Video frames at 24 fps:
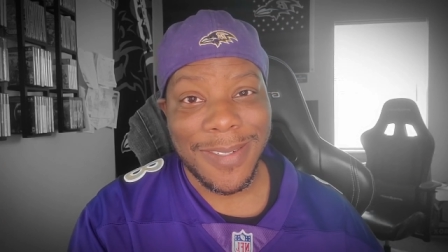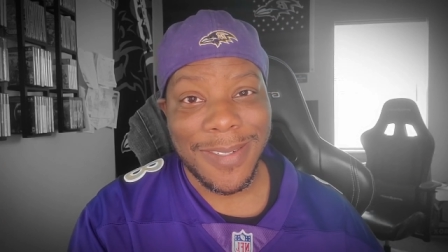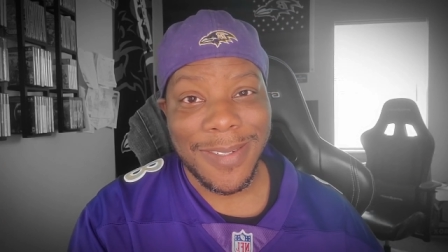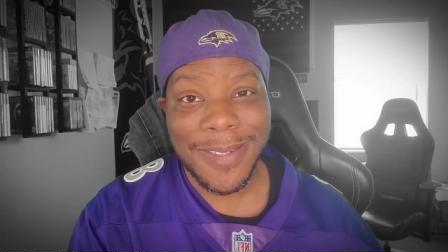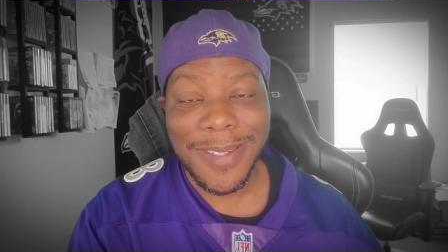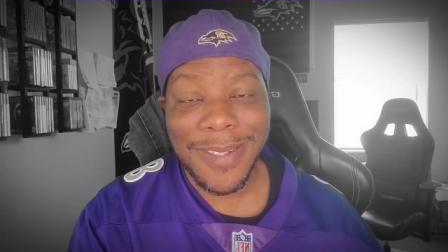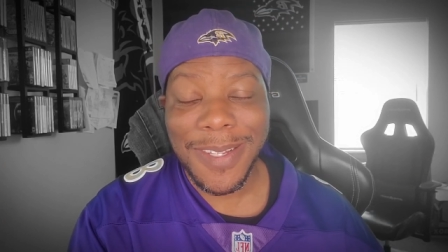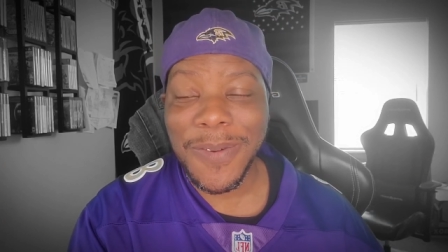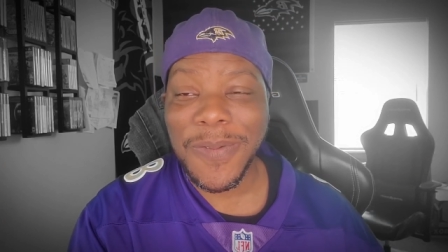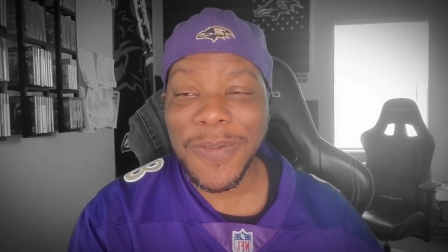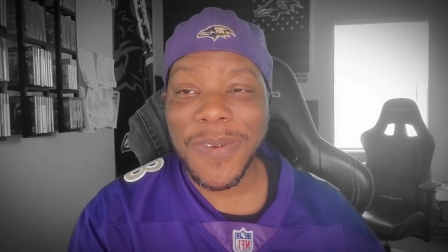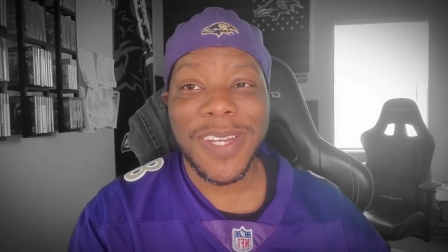
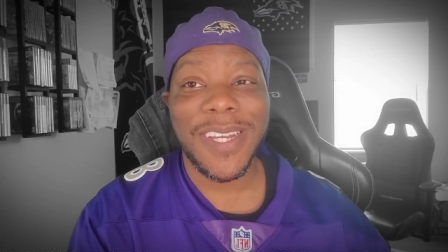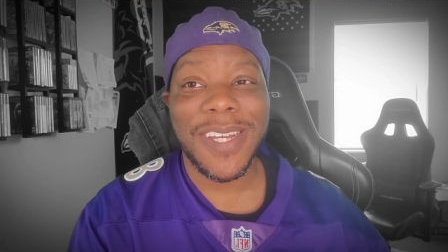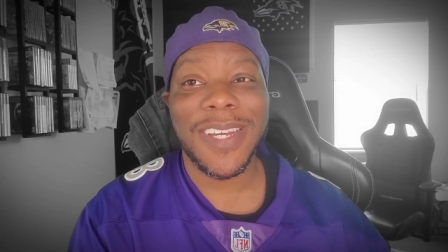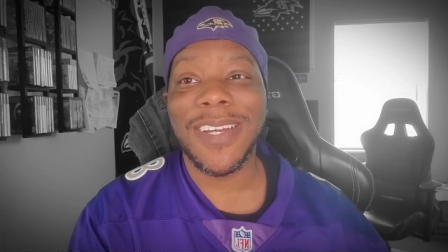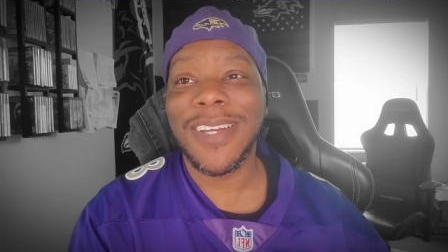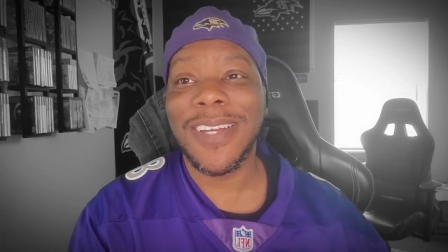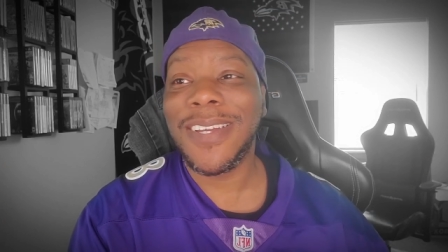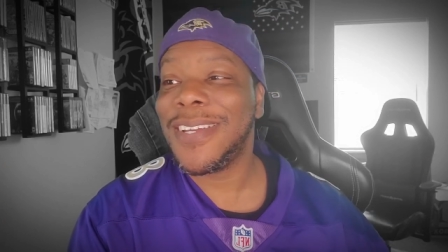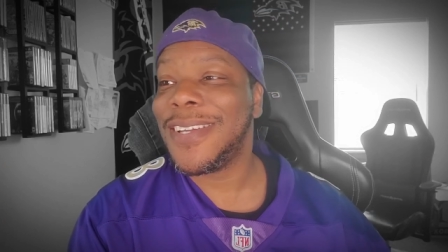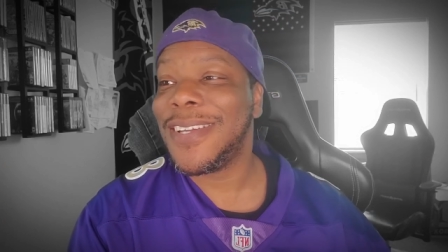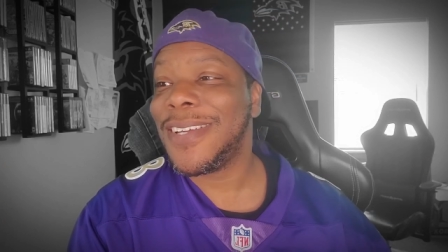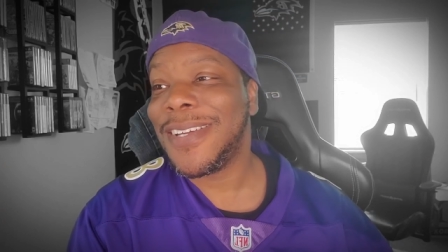Then we
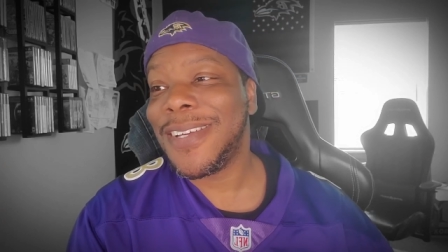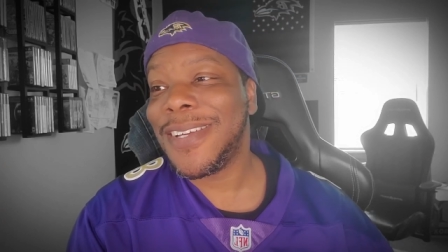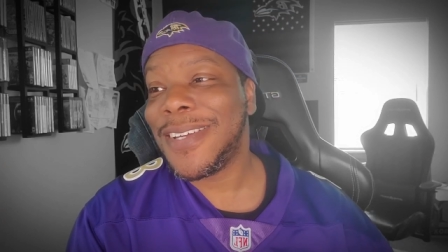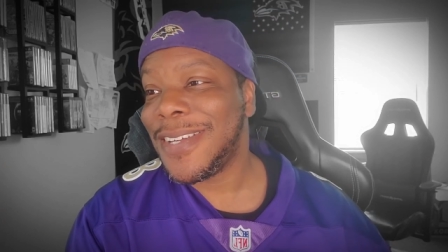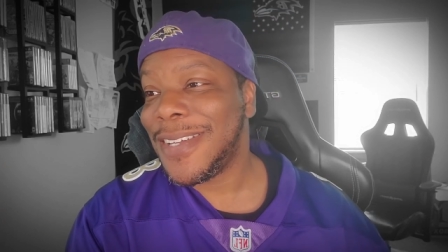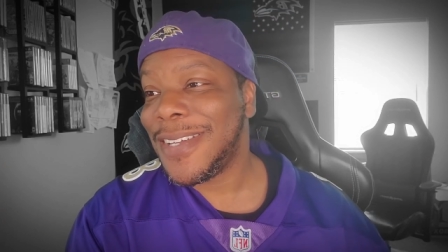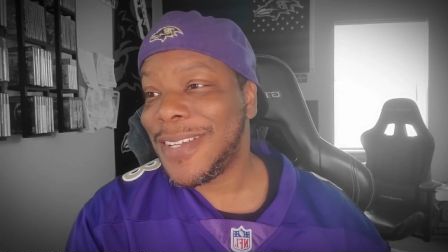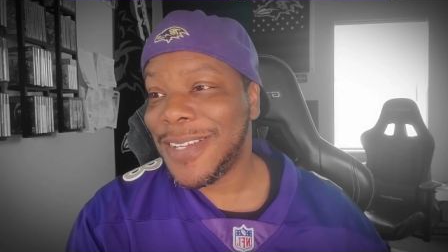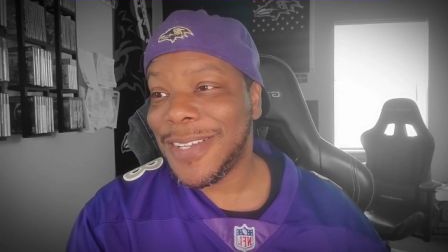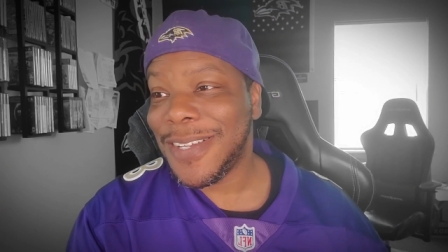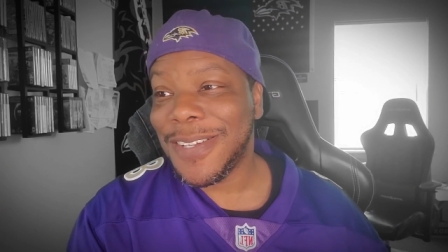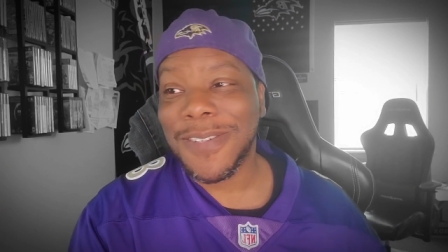
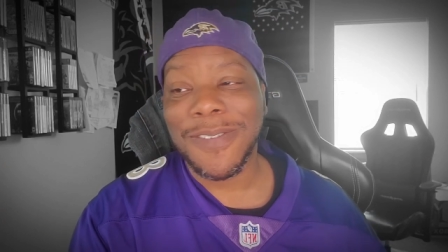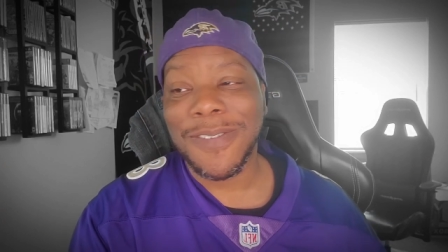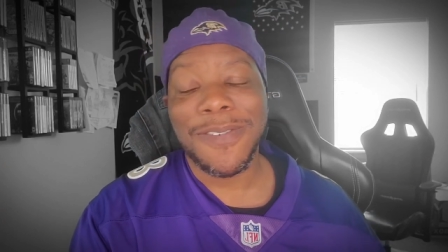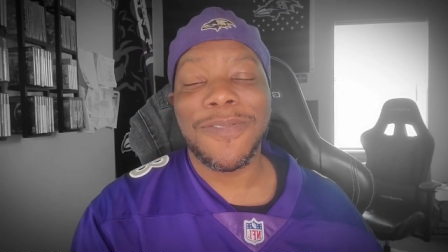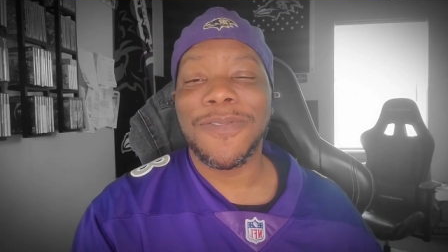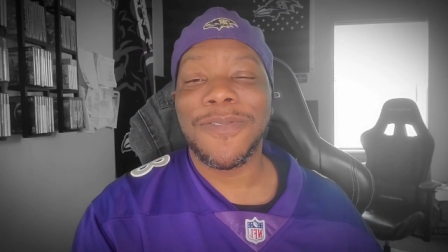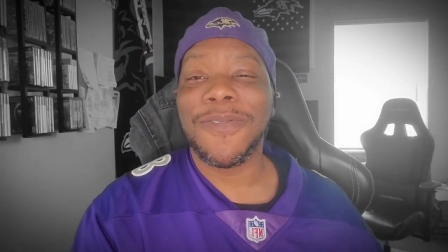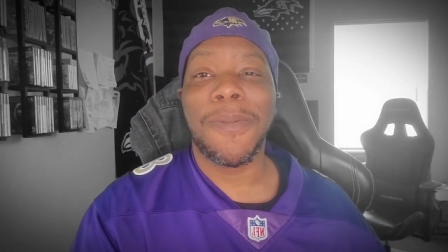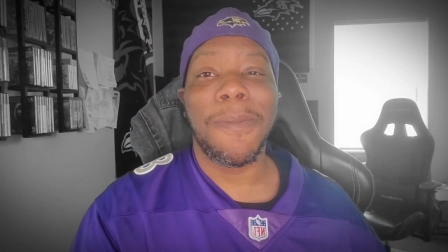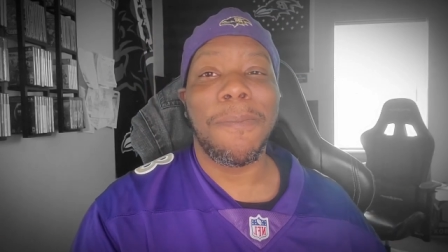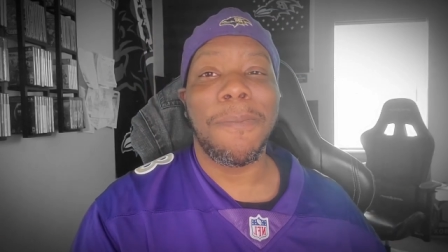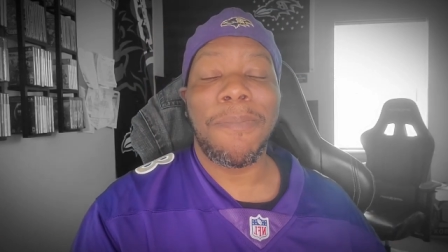
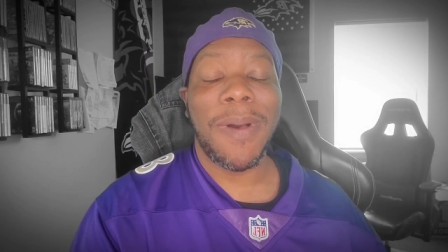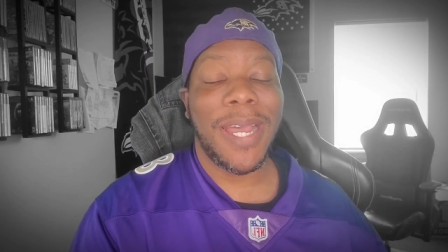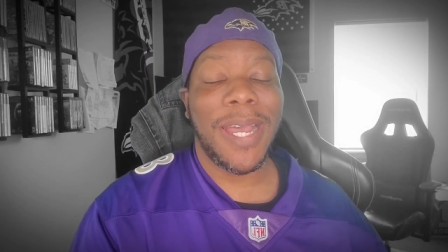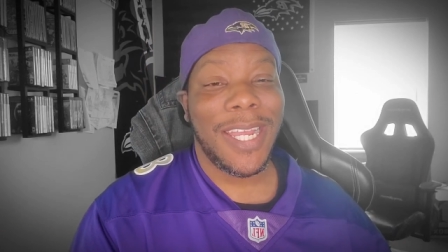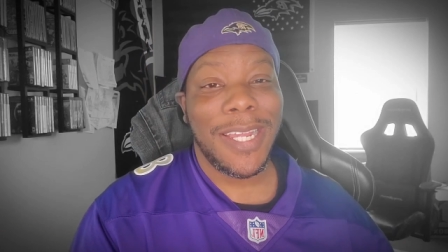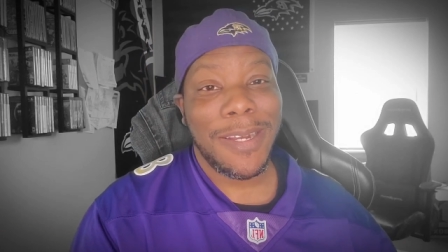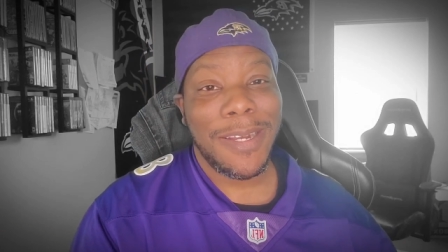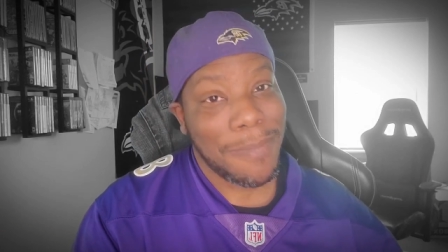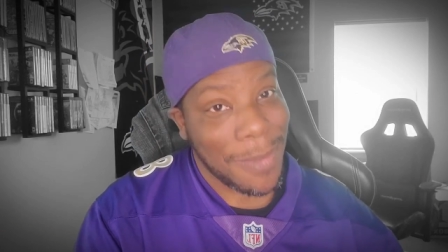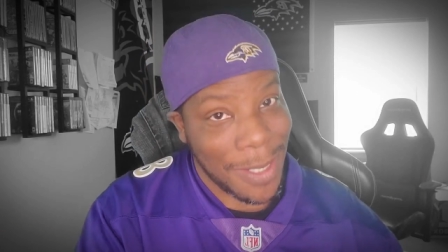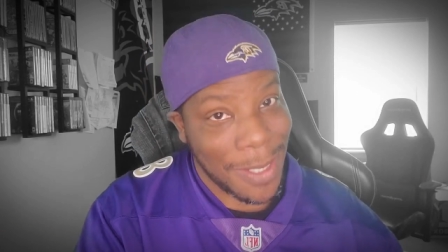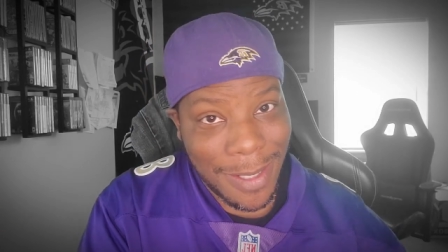
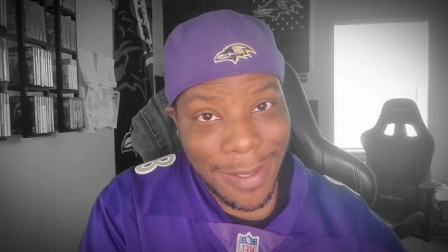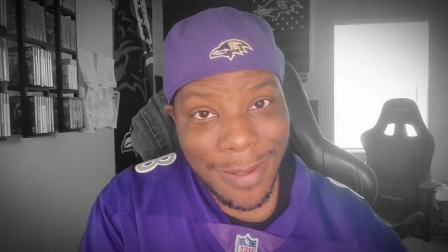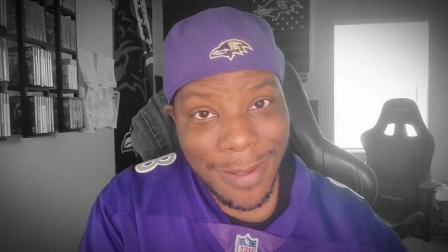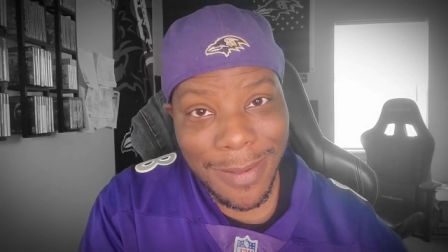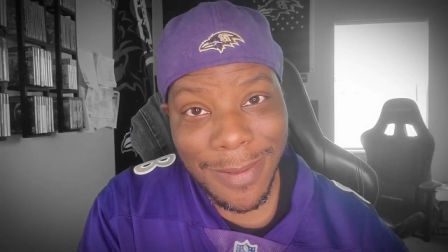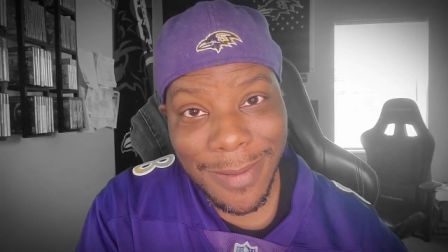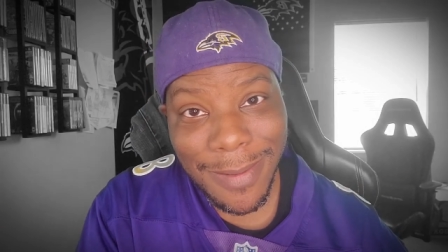Bateman,